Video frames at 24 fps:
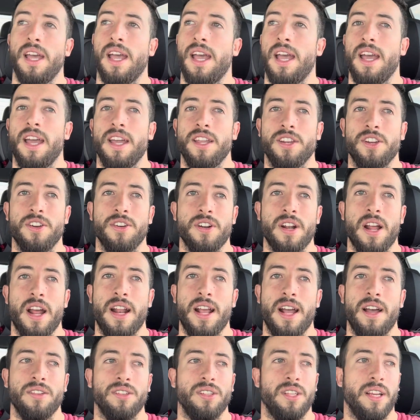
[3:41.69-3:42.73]
and you're not
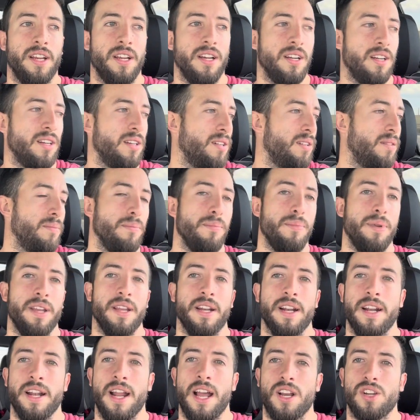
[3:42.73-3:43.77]
out there
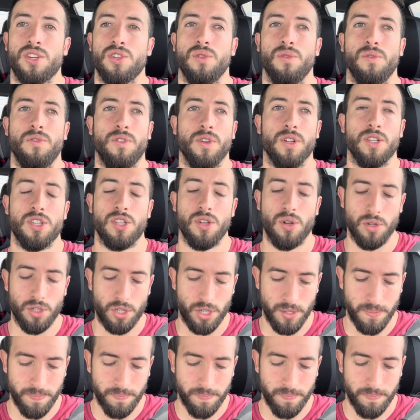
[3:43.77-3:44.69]
being an actual foot soldier.